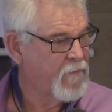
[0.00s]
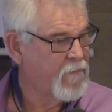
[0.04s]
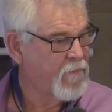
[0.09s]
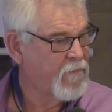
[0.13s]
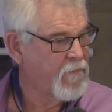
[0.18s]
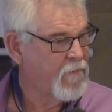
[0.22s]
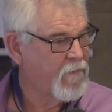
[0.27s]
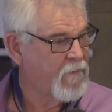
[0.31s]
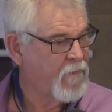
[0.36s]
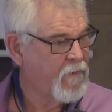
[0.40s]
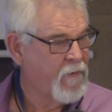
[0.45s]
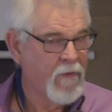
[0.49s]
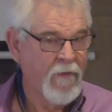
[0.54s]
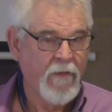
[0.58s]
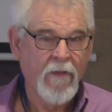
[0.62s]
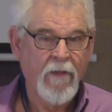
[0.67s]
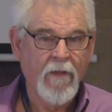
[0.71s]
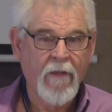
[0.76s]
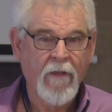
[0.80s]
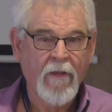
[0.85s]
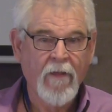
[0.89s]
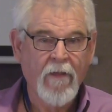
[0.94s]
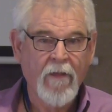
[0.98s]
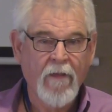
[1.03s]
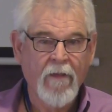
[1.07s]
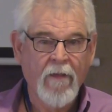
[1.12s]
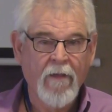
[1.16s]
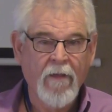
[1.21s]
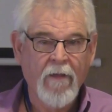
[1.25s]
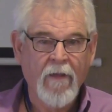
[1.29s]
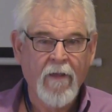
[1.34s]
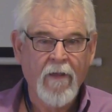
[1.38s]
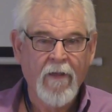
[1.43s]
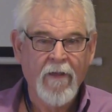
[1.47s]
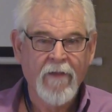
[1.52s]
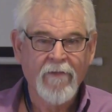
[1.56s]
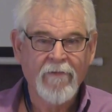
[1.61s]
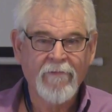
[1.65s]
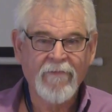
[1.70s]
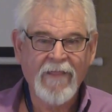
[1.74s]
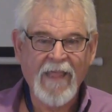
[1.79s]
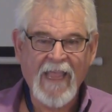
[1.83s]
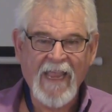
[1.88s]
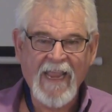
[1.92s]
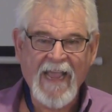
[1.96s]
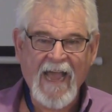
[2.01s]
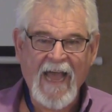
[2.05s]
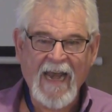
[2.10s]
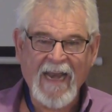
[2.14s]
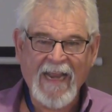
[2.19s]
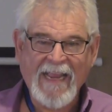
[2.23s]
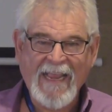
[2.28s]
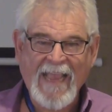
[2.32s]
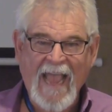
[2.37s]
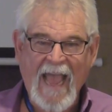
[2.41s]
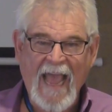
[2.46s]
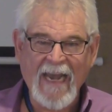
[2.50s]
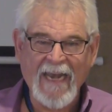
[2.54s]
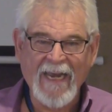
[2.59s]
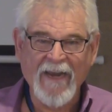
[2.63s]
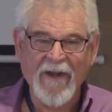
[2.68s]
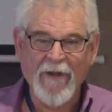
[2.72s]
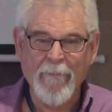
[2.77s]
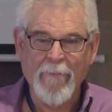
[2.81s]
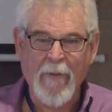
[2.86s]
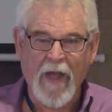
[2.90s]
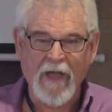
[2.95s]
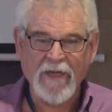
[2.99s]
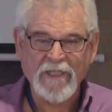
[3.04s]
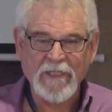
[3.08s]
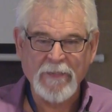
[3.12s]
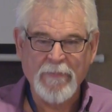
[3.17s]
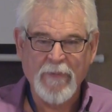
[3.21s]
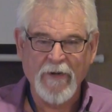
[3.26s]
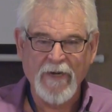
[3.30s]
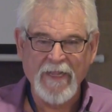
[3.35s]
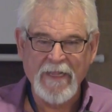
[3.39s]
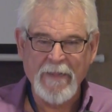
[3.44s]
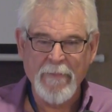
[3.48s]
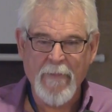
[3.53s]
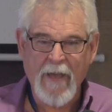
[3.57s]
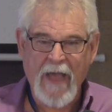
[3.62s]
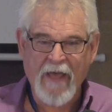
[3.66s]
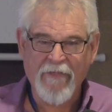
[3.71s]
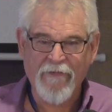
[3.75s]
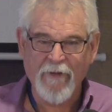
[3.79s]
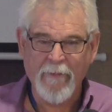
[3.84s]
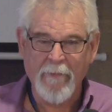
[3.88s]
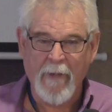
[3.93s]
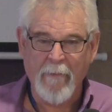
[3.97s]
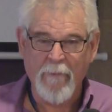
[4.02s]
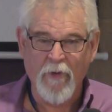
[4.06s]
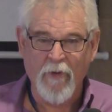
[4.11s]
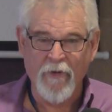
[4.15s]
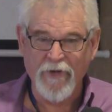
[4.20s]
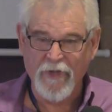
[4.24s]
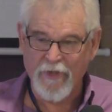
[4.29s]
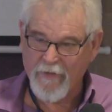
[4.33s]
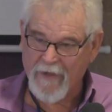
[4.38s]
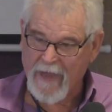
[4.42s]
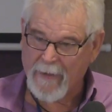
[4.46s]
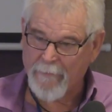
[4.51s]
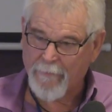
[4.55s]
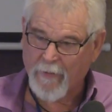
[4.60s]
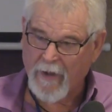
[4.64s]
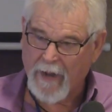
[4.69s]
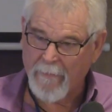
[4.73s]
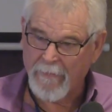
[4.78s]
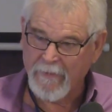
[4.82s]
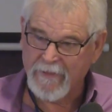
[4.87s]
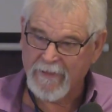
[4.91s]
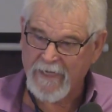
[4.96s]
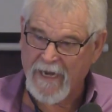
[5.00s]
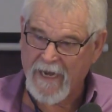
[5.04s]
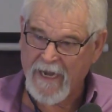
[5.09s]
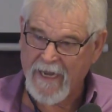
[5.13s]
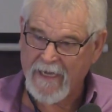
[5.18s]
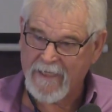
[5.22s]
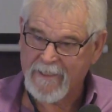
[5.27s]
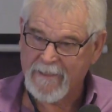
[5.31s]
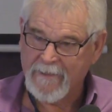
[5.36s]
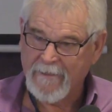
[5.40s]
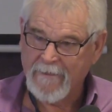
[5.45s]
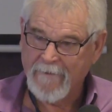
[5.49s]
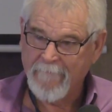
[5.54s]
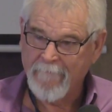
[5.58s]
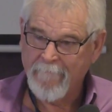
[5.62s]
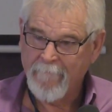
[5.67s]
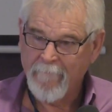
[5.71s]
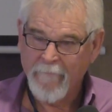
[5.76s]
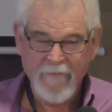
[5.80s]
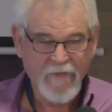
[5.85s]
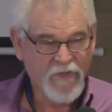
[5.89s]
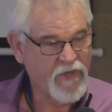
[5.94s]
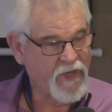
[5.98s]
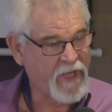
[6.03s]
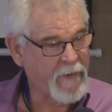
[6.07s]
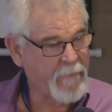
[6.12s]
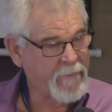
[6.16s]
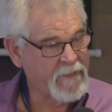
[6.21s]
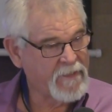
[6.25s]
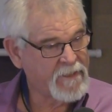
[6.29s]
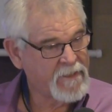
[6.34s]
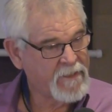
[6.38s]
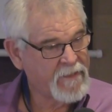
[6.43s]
did? They got a cat litter box and put it in the bathroom. I'm going, you got problems, ladies, gentlemen.